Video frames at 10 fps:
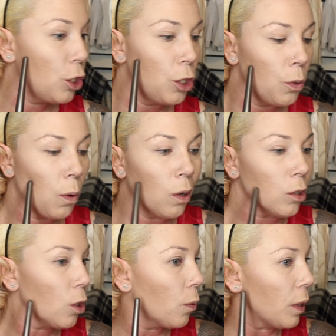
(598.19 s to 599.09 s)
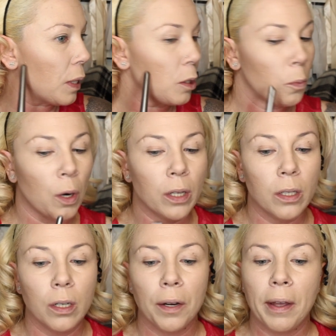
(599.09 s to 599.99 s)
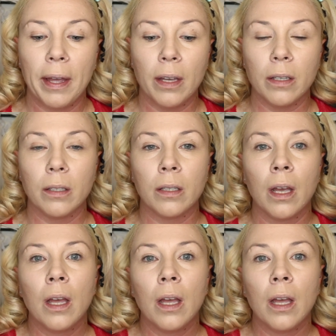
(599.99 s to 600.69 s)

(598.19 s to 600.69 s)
do also with this bronzer is